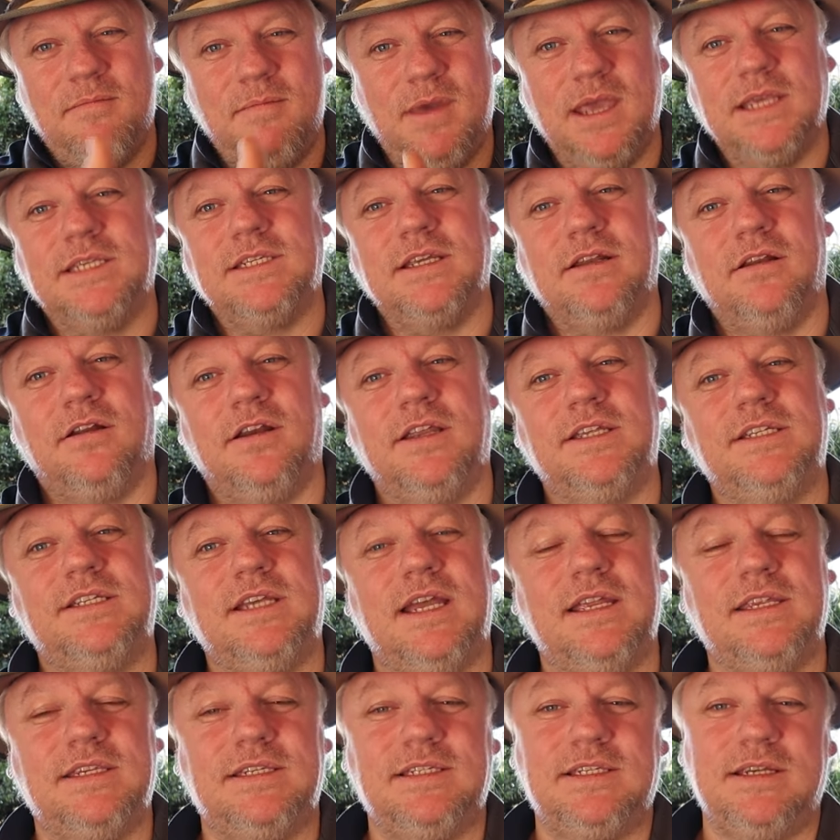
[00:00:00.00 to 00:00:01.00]
Makes a lot of
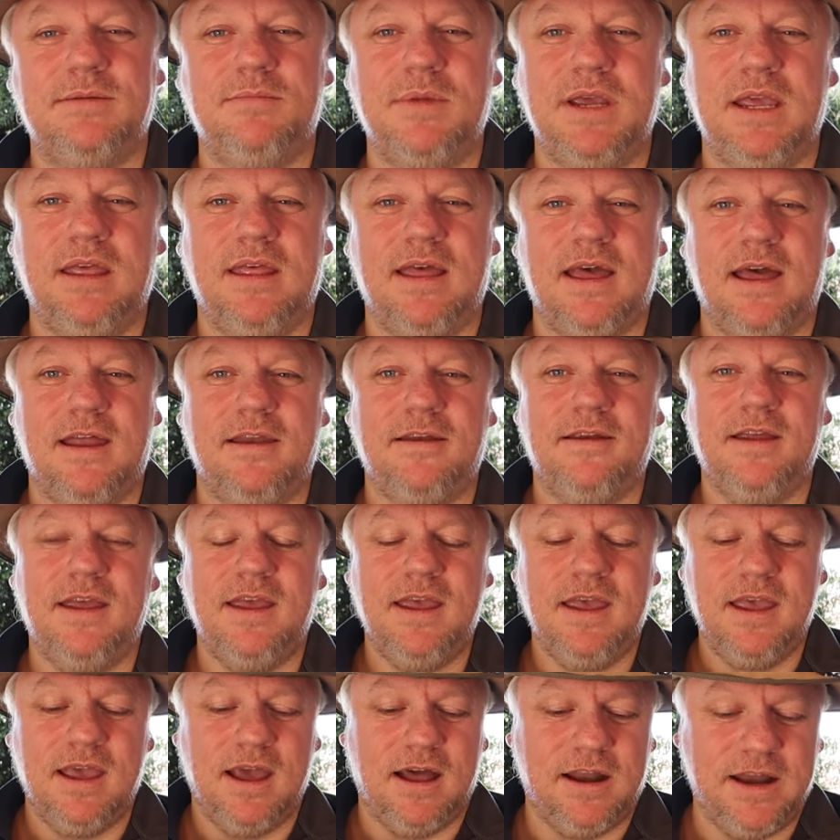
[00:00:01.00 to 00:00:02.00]
sense to me, that.
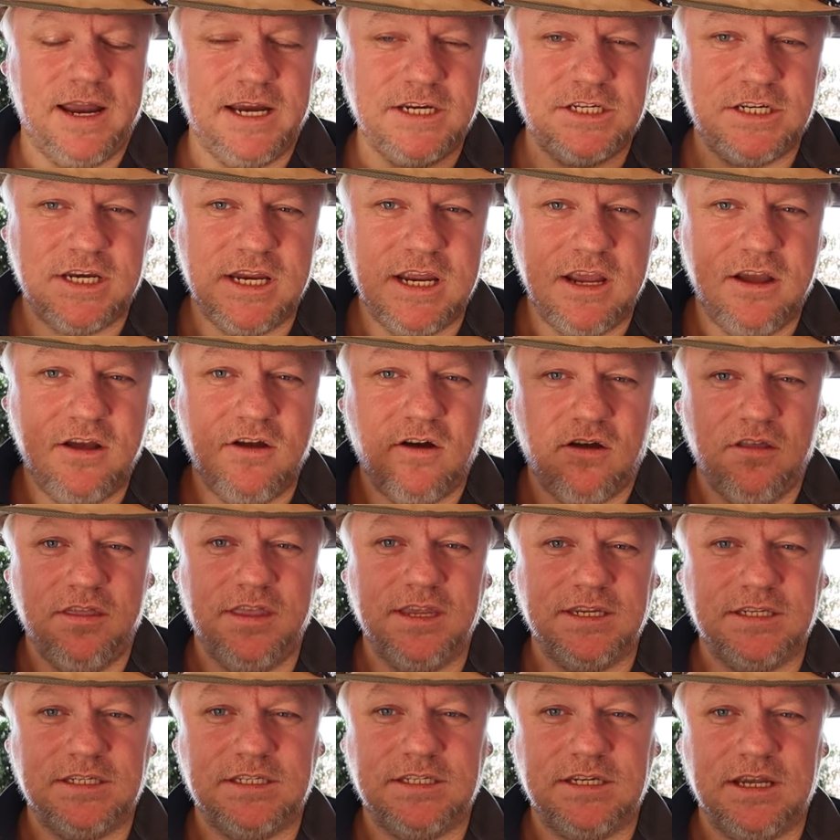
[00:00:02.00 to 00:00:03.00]
And I actually got
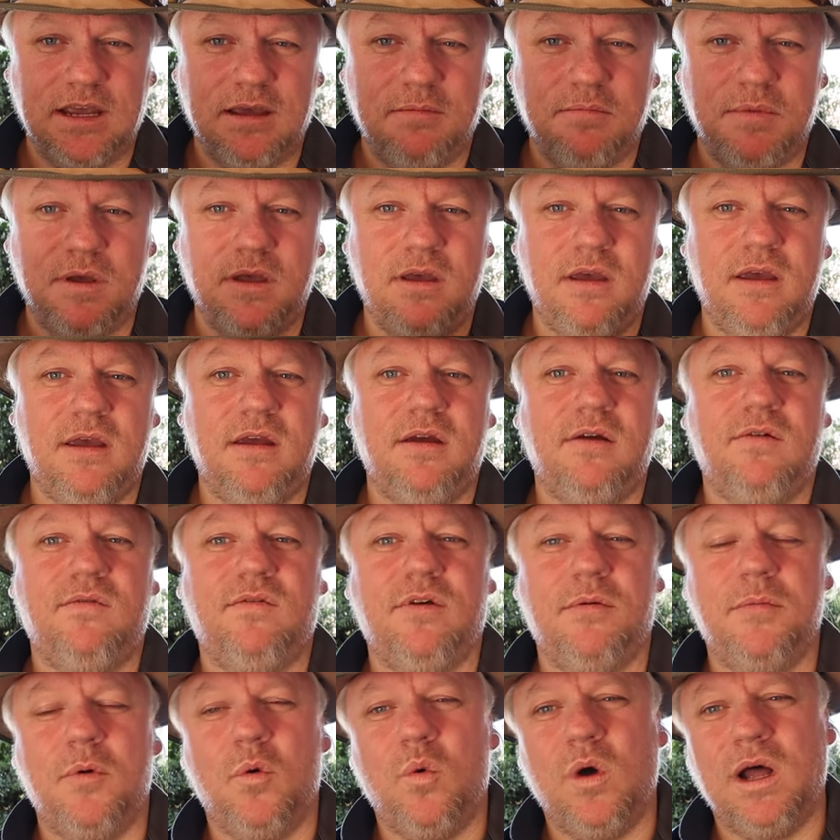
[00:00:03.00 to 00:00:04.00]
this tip
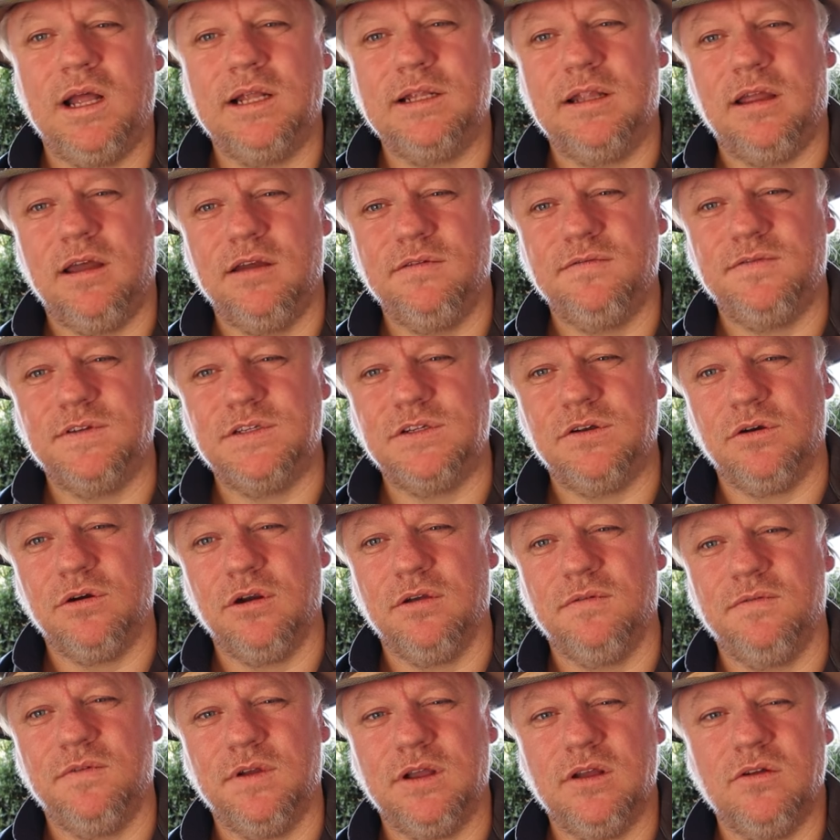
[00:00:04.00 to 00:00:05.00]
from a wildlife
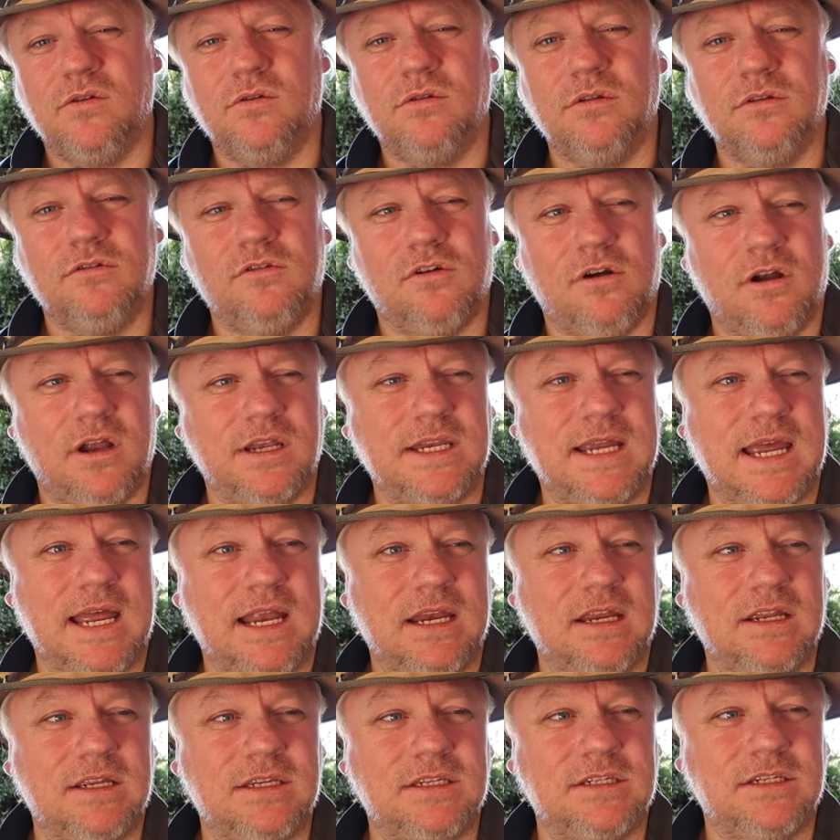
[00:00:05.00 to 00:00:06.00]
photographer called Grant
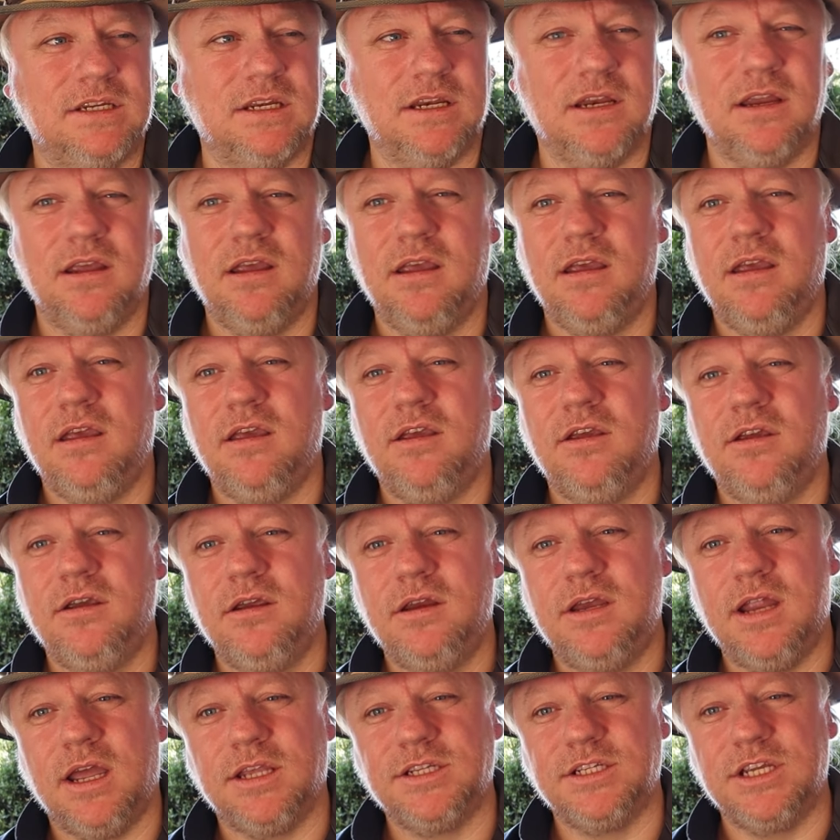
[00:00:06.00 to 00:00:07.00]
Atkinson,
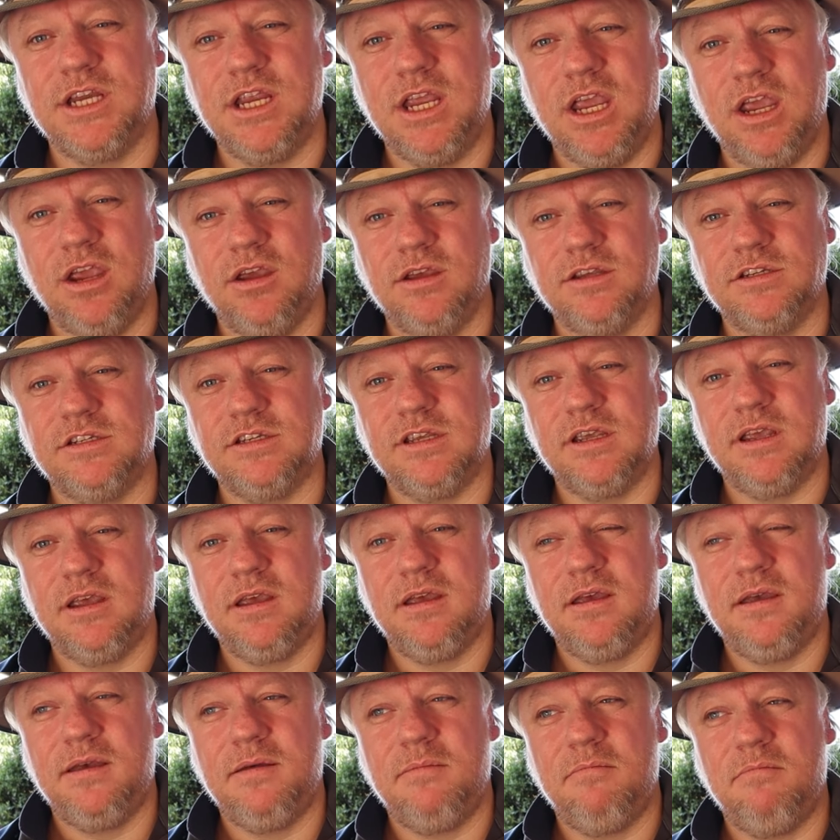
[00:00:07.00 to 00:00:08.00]
who doesn't use
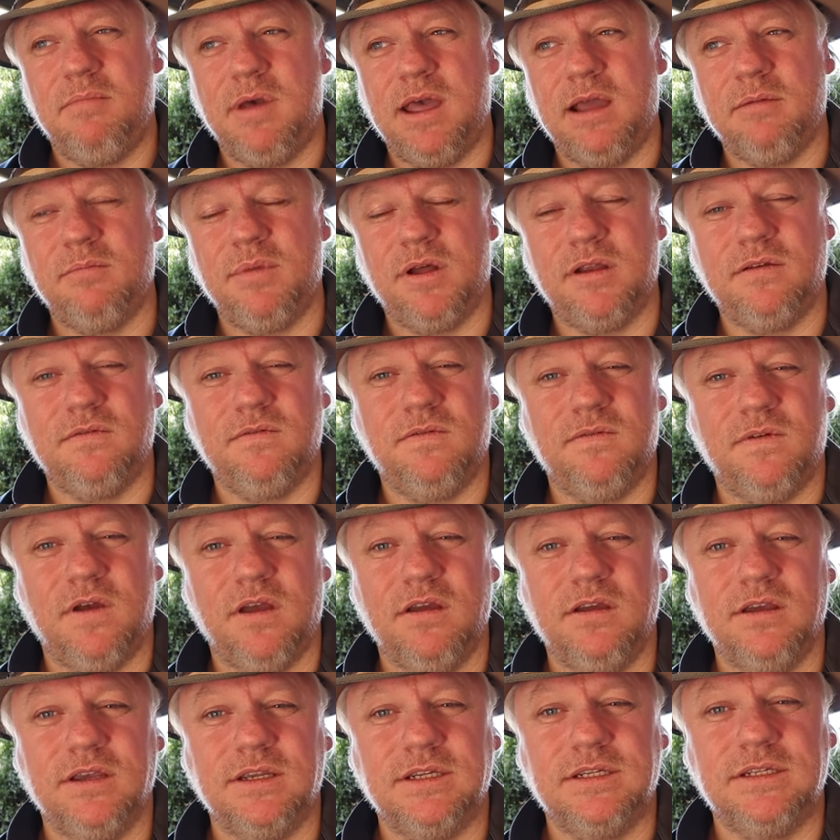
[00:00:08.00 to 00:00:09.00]
back button
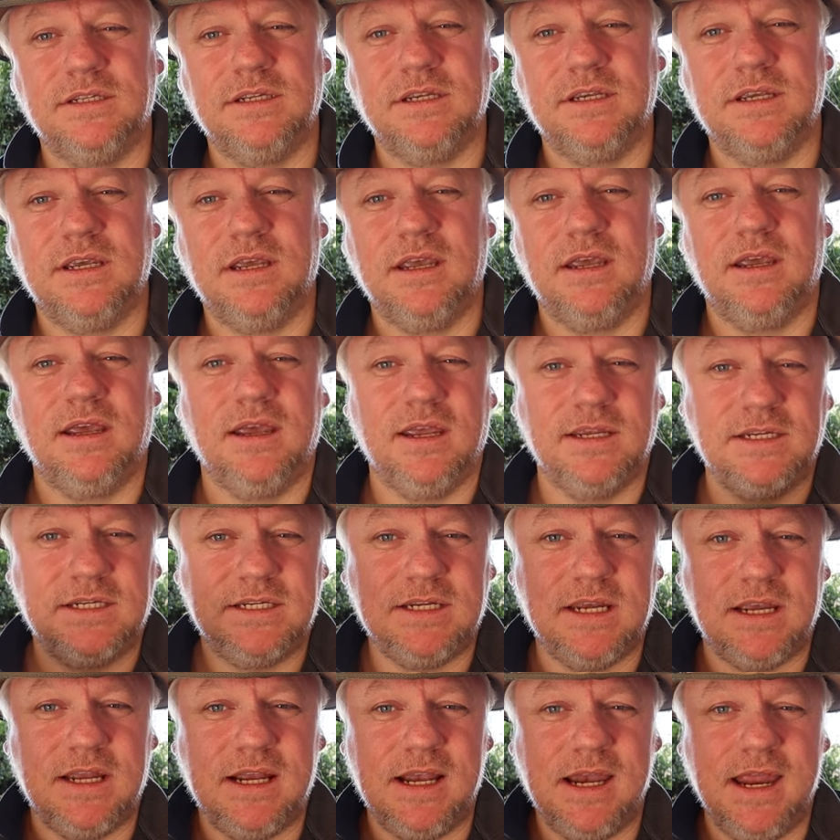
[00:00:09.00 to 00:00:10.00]
focus. It
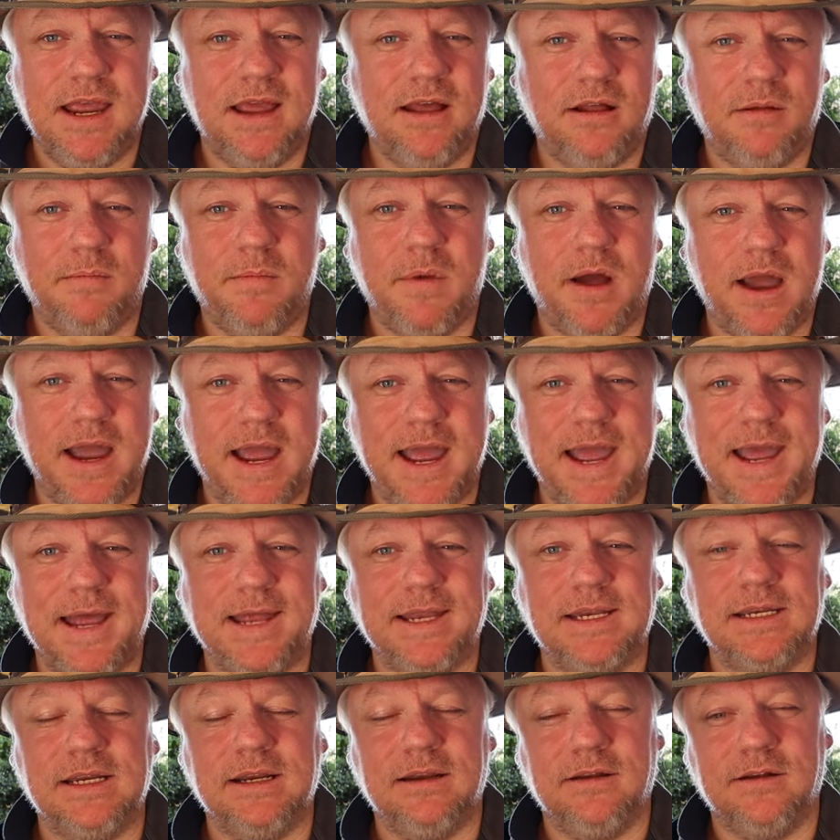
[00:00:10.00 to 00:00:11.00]
certainly helped my
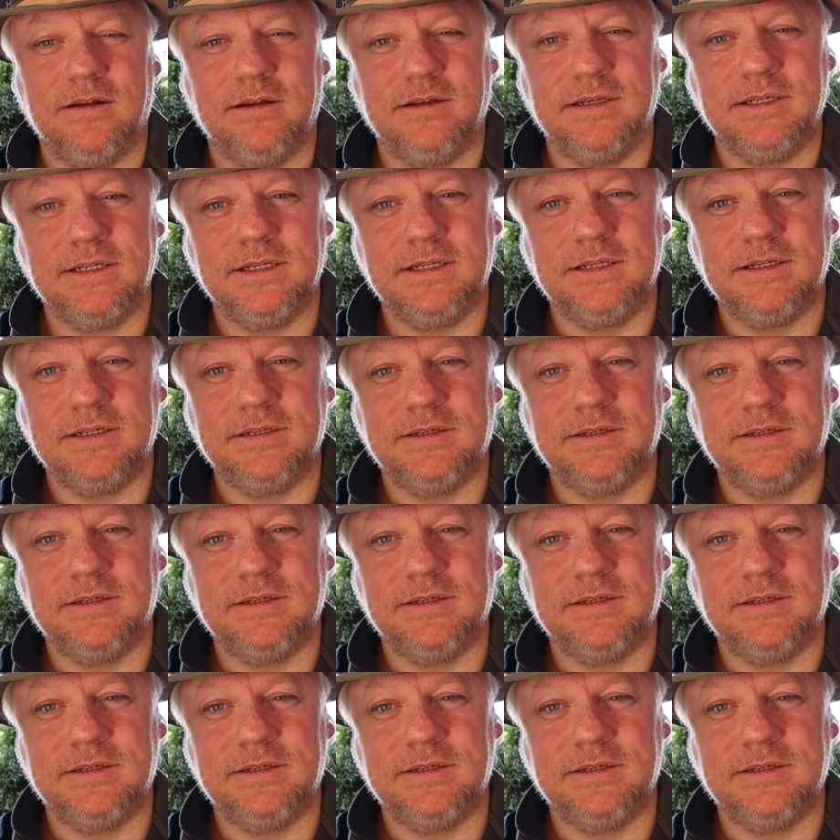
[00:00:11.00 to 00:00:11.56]
hand a lot.